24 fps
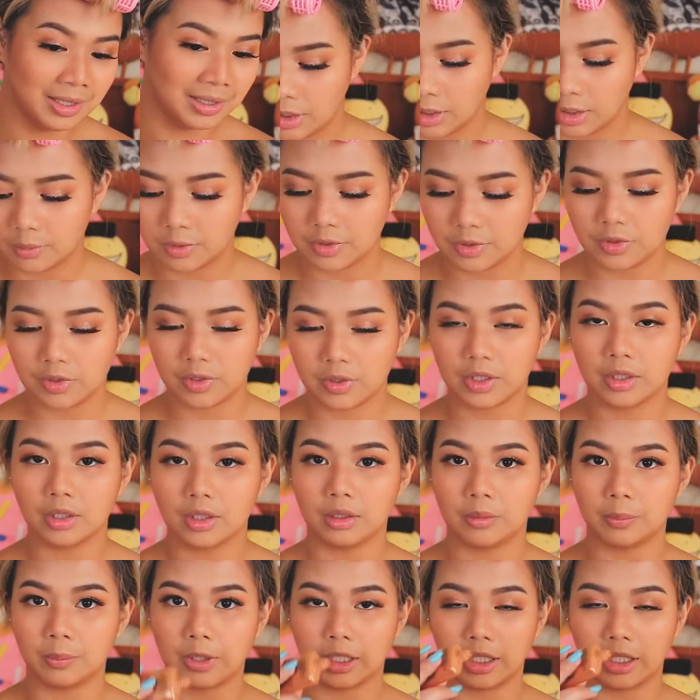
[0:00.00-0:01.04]
I'm also
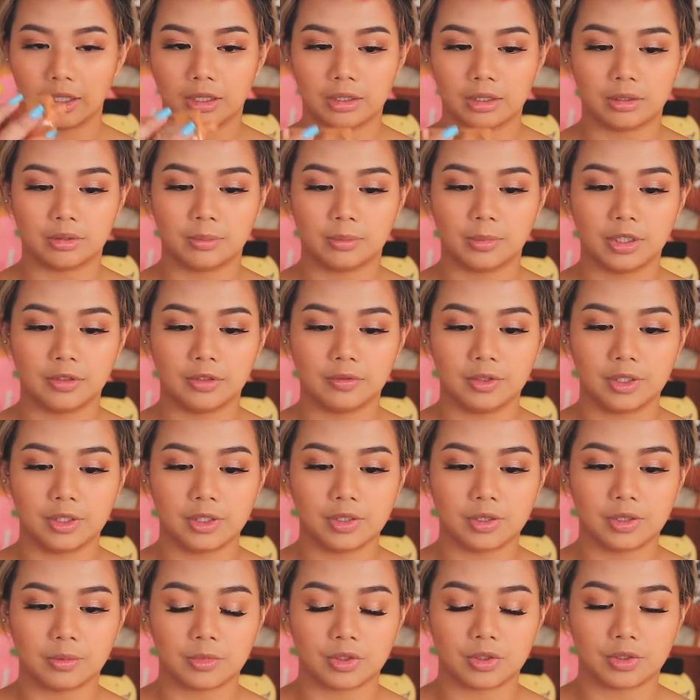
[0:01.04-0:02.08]
gonna apply a little bit of this.
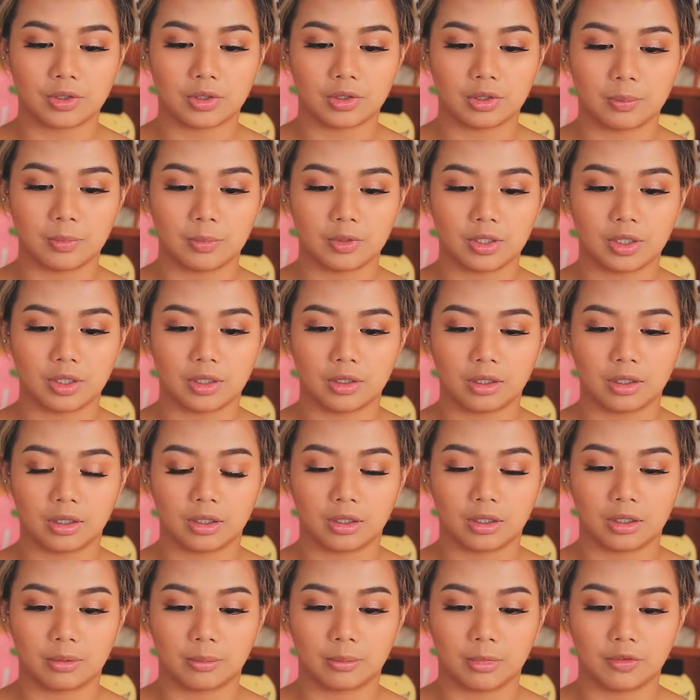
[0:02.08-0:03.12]
I'm just gonna put it
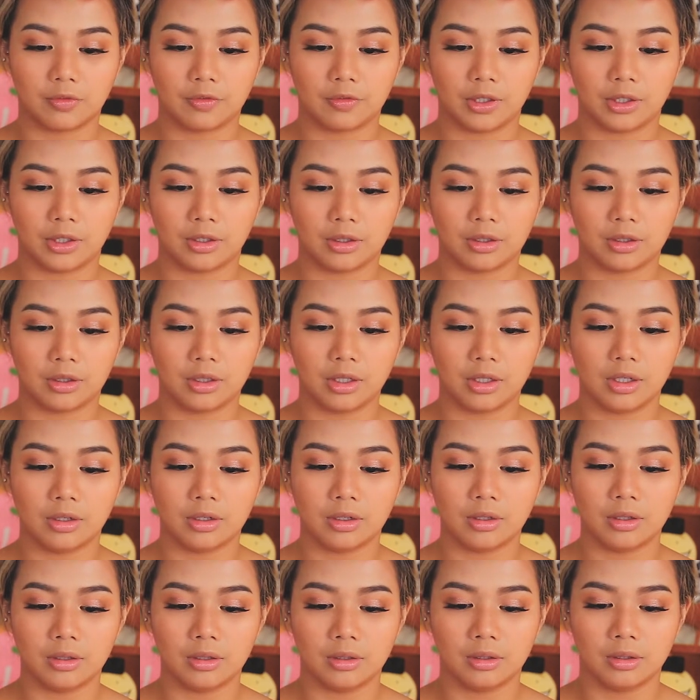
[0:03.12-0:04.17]
on my finger here.
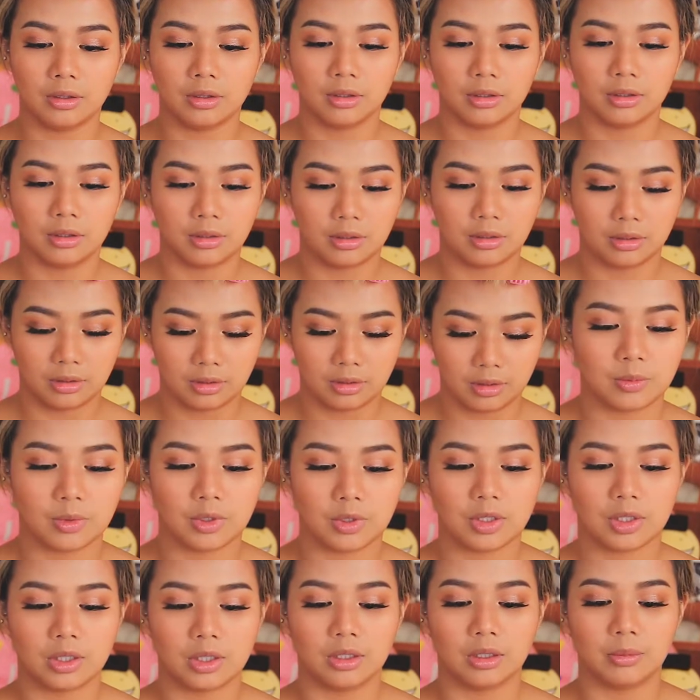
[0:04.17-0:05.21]
I'm
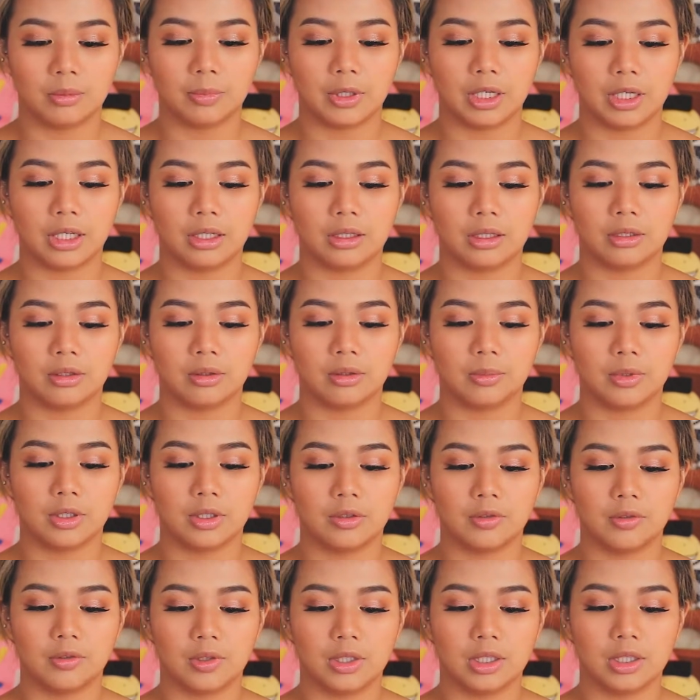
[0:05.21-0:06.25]
just gonna apply a little bit
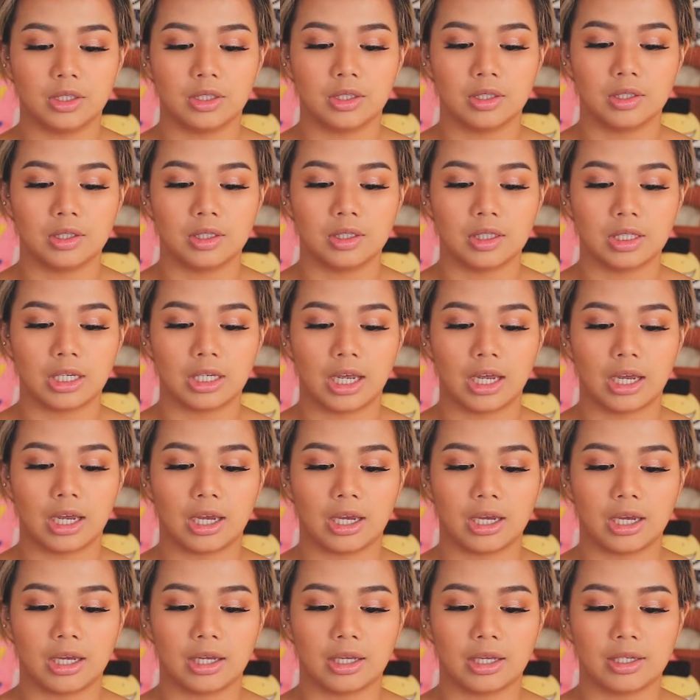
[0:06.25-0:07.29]
of this
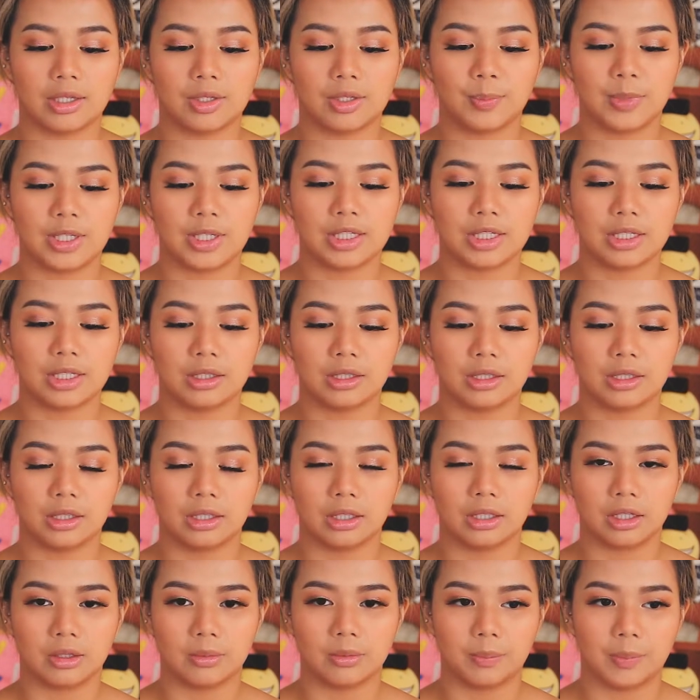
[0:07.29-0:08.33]
as basically
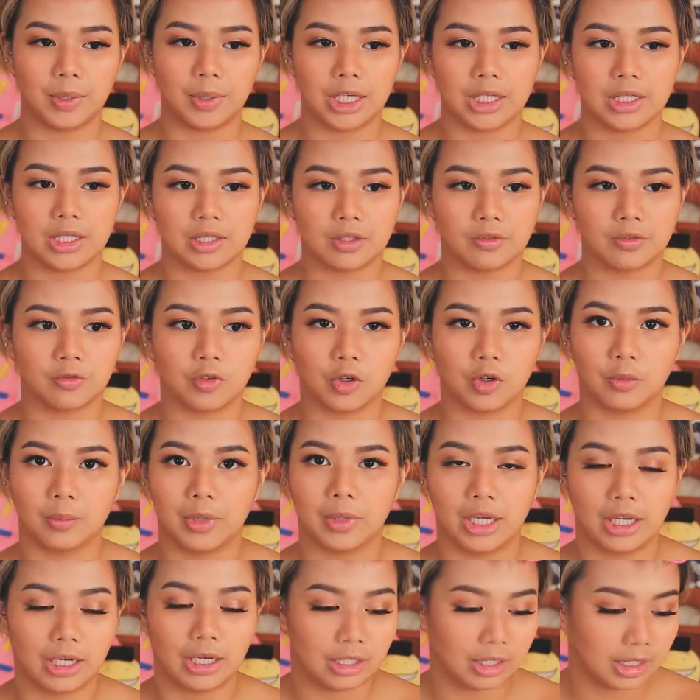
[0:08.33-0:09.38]
like a base for my
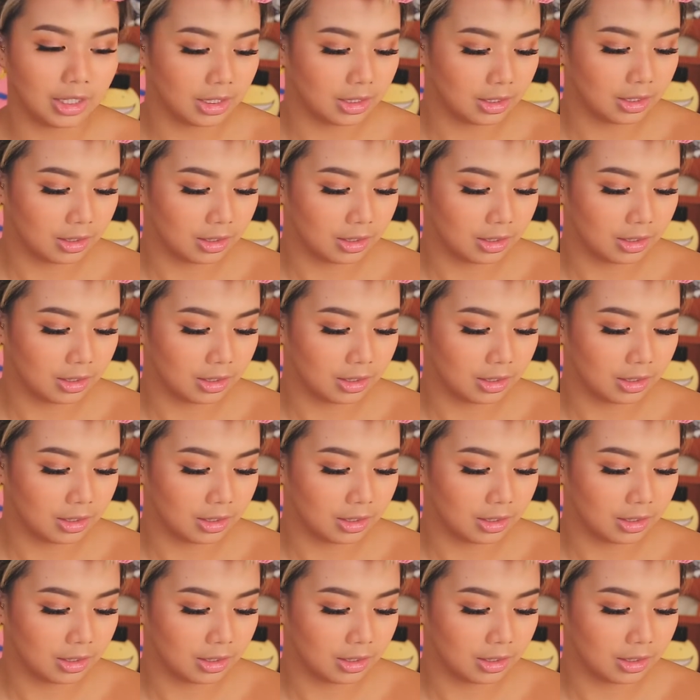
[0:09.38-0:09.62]
highlight.